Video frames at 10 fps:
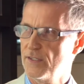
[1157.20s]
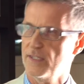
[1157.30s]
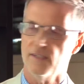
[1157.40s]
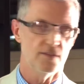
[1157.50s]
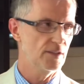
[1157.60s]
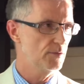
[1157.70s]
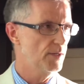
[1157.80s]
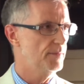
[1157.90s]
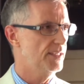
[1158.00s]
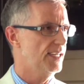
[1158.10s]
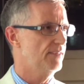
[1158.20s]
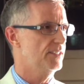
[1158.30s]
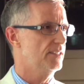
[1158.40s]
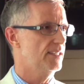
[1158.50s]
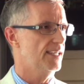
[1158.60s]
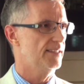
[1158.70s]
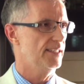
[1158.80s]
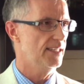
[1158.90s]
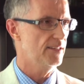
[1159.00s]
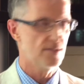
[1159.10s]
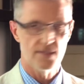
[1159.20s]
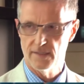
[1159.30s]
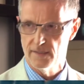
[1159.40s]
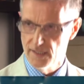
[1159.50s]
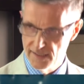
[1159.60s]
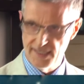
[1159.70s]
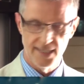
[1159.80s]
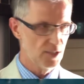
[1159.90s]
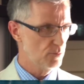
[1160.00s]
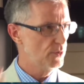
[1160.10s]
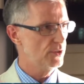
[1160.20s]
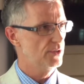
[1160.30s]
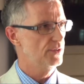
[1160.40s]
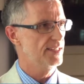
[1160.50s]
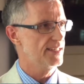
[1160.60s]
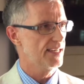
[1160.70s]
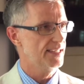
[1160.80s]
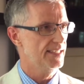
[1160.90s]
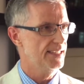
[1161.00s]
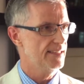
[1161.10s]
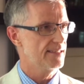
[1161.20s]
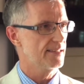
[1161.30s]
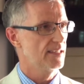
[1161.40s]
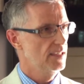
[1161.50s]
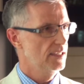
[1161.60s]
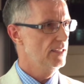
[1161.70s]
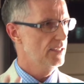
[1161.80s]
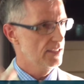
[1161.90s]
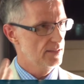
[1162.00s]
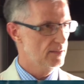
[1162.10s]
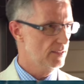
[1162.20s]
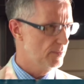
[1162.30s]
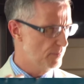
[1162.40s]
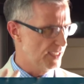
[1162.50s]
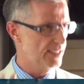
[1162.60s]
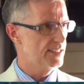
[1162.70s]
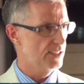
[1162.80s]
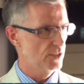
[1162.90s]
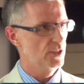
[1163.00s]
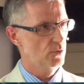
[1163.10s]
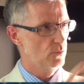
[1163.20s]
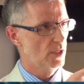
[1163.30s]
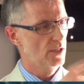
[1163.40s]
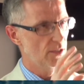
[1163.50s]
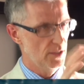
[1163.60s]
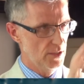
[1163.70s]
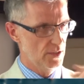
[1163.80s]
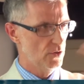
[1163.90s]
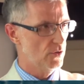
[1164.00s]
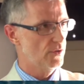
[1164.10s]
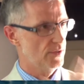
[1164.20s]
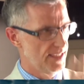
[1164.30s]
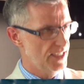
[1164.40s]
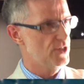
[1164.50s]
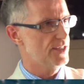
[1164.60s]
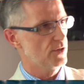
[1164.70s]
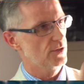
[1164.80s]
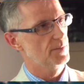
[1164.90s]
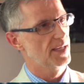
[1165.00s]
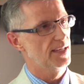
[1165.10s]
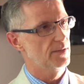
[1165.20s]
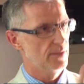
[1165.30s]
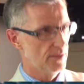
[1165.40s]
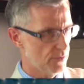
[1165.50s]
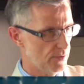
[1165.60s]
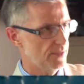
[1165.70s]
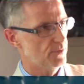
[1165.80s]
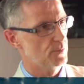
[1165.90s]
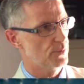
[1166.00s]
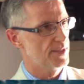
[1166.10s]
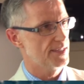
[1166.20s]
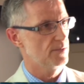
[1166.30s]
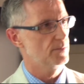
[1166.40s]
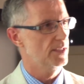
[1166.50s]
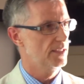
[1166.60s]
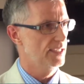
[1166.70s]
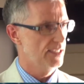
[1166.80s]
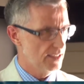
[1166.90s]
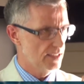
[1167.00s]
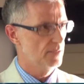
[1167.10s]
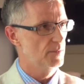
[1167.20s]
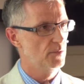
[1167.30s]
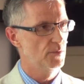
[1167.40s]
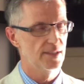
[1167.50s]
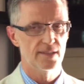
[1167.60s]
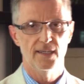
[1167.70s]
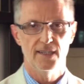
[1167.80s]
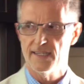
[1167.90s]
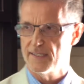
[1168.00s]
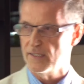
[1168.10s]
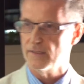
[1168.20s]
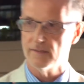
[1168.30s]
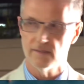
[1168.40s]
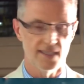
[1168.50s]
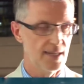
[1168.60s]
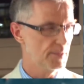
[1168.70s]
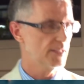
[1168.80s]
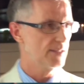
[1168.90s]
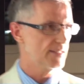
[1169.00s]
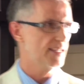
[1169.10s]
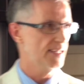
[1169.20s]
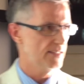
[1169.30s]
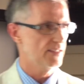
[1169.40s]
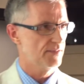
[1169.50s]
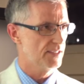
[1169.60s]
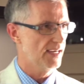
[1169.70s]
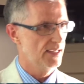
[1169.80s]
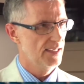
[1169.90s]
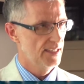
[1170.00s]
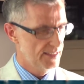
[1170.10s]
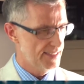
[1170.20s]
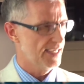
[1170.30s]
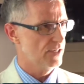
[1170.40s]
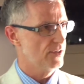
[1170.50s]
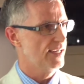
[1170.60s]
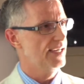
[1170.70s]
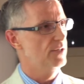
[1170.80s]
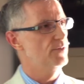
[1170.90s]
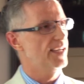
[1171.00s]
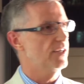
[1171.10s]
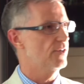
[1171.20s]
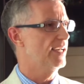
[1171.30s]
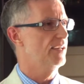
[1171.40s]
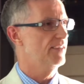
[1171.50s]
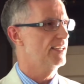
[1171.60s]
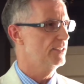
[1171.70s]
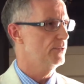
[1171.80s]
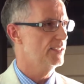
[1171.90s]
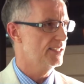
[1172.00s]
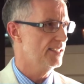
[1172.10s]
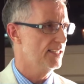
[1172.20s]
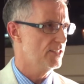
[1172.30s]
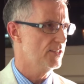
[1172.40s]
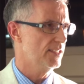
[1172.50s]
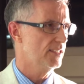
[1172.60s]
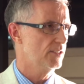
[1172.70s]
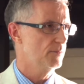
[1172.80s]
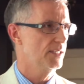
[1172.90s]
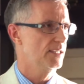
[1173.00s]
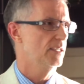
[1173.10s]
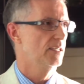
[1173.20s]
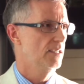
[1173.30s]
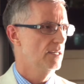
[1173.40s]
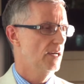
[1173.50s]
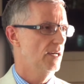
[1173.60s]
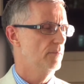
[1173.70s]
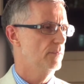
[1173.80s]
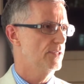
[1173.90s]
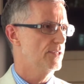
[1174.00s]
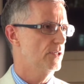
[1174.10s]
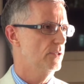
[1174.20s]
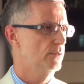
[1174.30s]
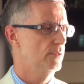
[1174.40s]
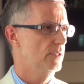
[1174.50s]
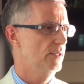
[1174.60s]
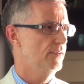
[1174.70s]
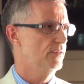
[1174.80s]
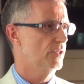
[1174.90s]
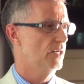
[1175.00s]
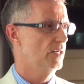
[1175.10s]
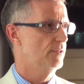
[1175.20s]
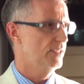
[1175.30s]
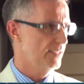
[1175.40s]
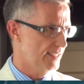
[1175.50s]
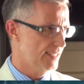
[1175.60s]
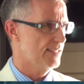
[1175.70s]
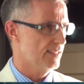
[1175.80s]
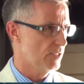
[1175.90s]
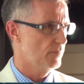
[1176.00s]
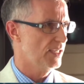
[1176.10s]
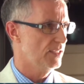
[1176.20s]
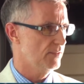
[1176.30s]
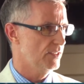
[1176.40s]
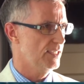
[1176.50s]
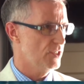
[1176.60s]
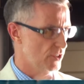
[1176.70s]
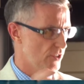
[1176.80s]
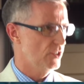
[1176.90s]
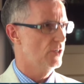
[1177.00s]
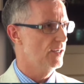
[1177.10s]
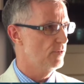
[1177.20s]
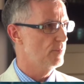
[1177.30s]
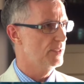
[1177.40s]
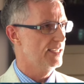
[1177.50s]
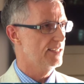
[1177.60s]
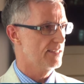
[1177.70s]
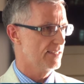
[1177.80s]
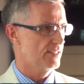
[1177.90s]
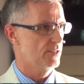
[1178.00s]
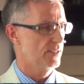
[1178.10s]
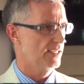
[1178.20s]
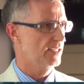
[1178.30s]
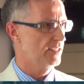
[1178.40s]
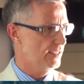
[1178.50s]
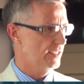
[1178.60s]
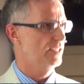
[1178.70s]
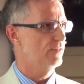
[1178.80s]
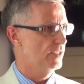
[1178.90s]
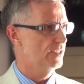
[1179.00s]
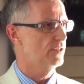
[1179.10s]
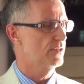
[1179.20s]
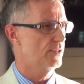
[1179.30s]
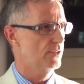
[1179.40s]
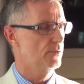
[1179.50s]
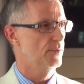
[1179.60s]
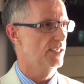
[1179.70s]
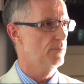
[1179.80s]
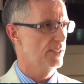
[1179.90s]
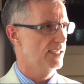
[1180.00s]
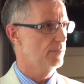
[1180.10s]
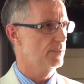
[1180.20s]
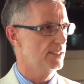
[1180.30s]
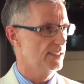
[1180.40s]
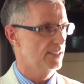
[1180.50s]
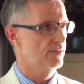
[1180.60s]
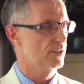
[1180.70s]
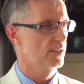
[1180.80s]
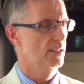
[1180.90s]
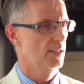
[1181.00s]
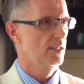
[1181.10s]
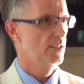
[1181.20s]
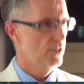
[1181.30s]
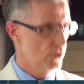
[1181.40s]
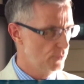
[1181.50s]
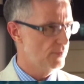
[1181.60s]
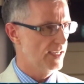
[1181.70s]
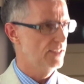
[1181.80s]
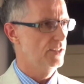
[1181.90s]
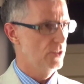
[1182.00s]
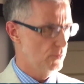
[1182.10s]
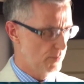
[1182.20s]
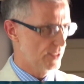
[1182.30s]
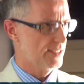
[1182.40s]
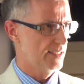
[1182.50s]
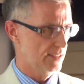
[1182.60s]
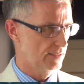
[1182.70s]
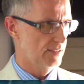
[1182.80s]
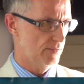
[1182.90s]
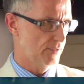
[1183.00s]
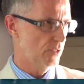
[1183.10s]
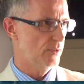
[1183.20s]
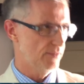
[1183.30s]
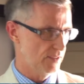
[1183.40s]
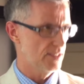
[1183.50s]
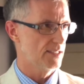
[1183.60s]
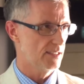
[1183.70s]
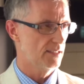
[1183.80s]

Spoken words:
stuff on the web that I've done down the years and take on board all these ideas, you can begin to look at what your niche is all about through a different prism, and then you can come up with, as Don Tapscott says, you have to disaggregate and re-aggregate value in the connection economy. And so if you've got a really decent command of your niche and you know how everybody else is doing it, and you think you've got an alternate way of being able to deliver new value but still of equivalence,